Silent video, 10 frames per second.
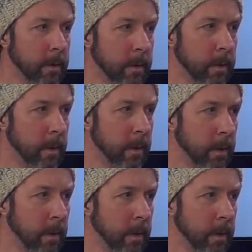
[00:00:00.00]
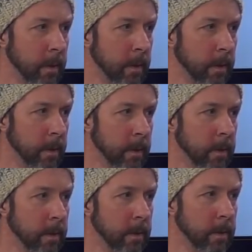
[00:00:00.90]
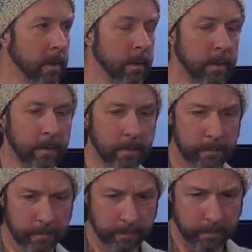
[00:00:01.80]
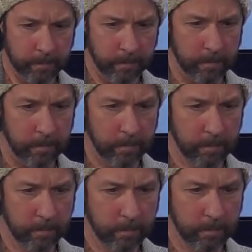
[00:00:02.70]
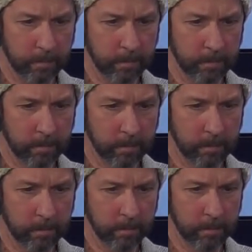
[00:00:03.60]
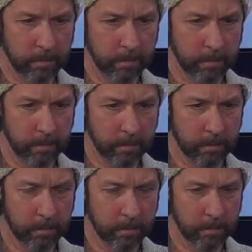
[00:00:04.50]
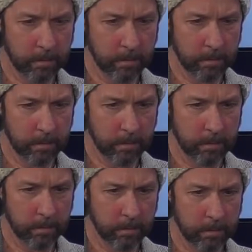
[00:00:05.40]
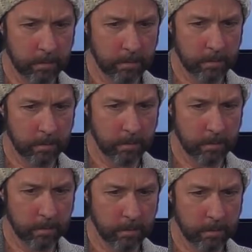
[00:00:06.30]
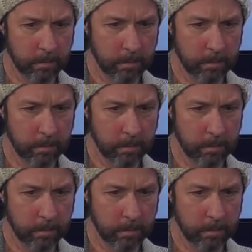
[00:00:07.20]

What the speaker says: This person isn't speaking.